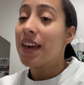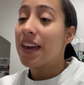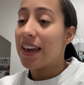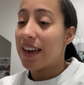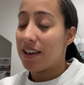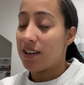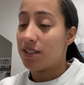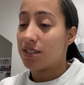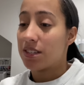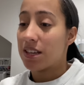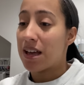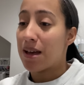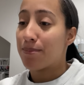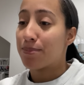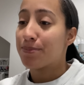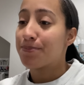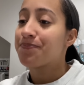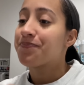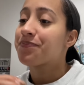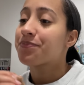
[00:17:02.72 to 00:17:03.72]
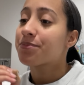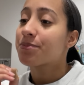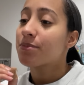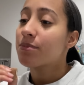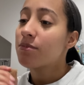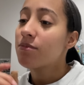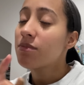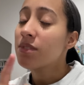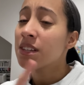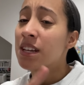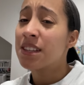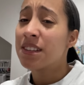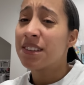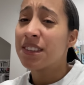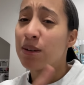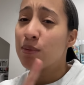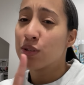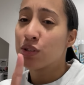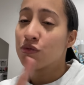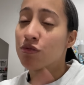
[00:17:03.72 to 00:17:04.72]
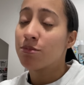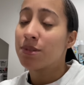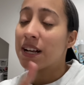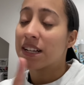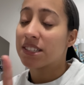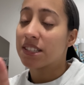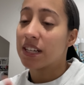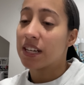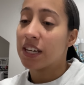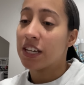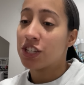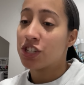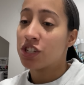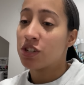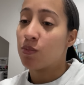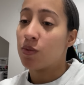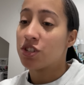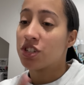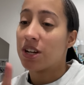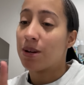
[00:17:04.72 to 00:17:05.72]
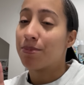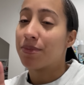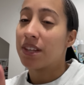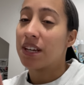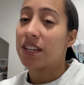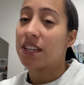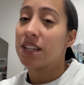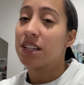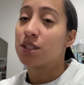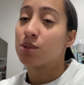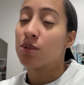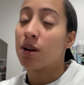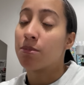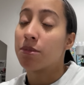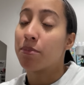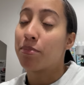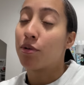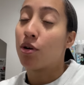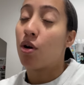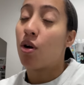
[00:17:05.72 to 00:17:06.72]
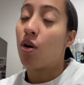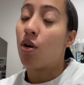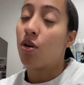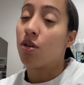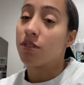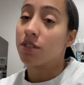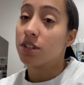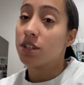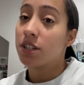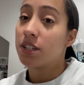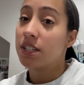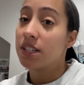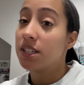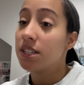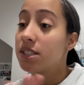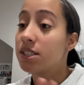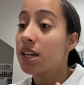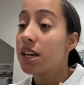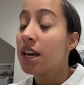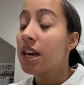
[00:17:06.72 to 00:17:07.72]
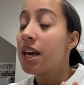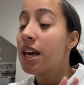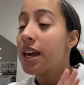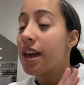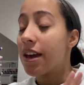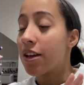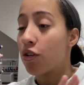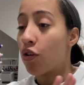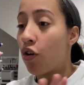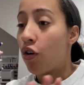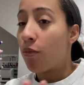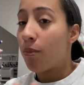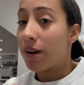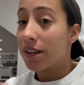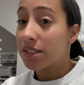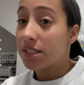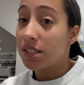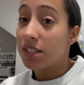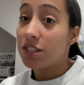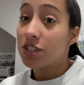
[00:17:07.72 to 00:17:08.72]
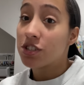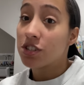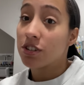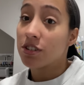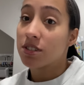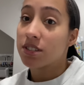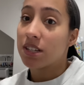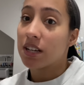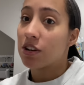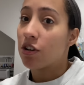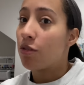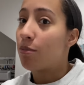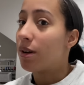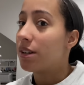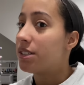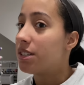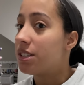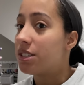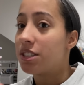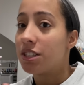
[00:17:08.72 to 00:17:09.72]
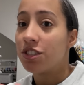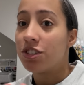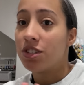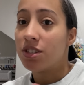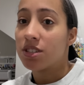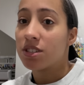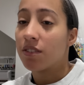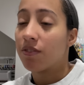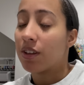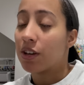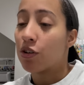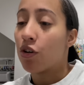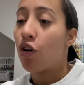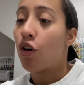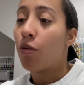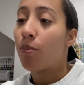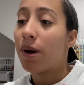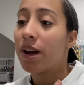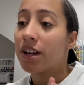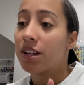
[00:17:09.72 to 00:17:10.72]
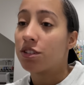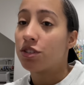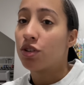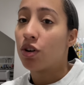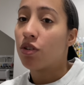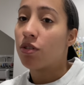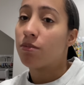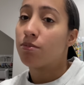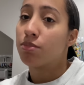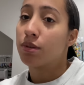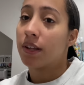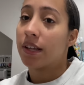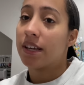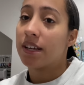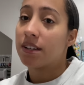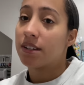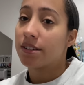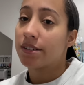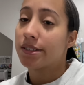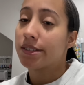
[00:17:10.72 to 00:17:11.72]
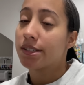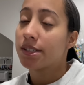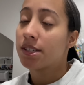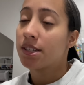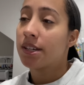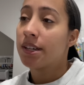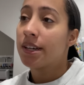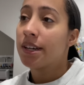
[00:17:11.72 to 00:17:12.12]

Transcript: ASAP. And then there was a room next to the kitchen, which I'm thinking is where I'm going to put all the hoodies and all my t-shirts, like all my DTG stuff, like all my adult blanks